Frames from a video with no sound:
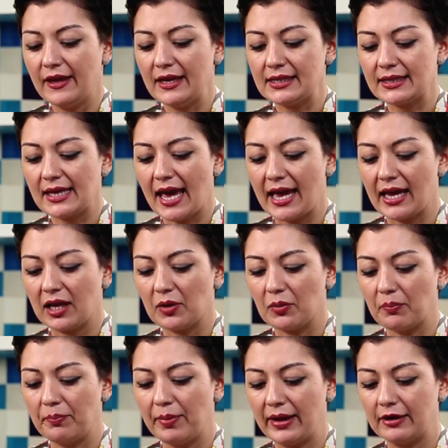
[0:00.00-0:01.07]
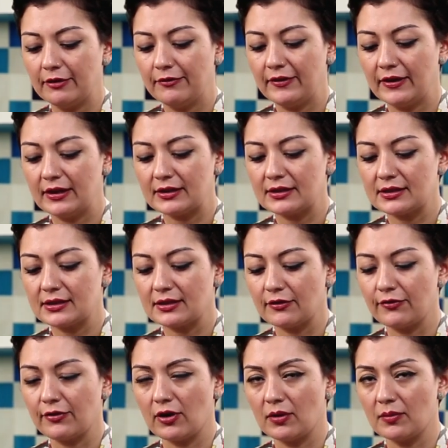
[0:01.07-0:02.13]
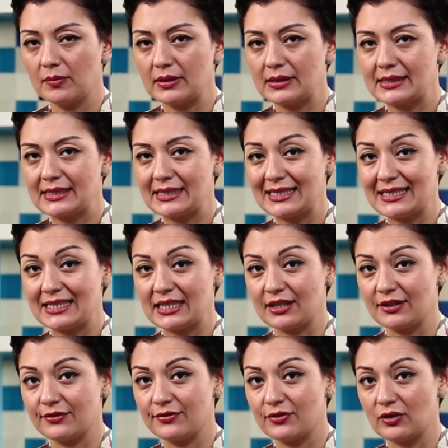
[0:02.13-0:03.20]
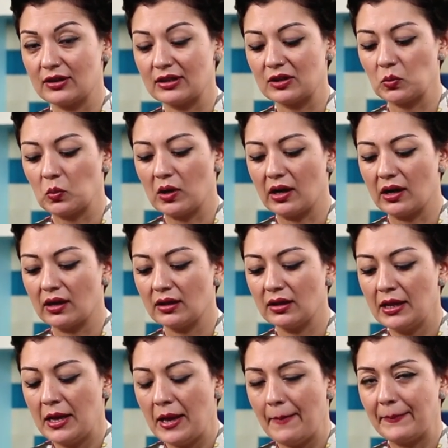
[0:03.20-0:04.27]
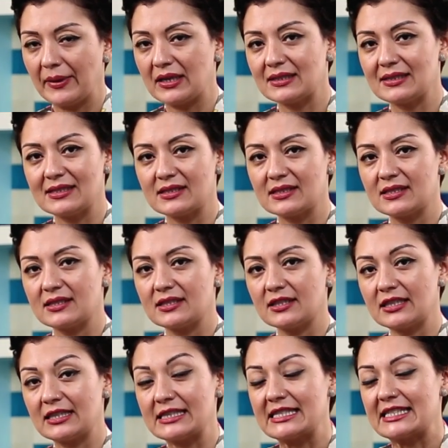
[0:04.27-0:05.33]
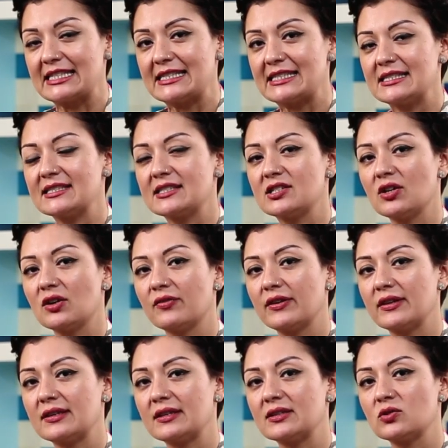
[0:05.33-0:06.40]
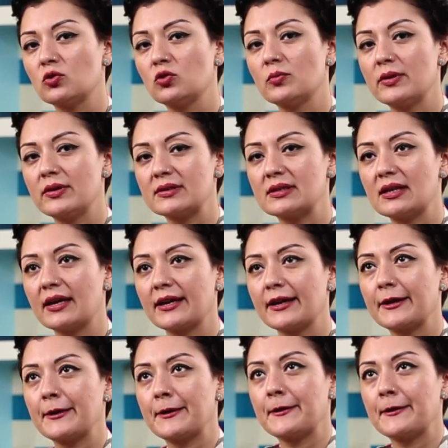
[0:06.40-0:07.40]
This cake benefits from sitting for a little while because its consistency of it is almost like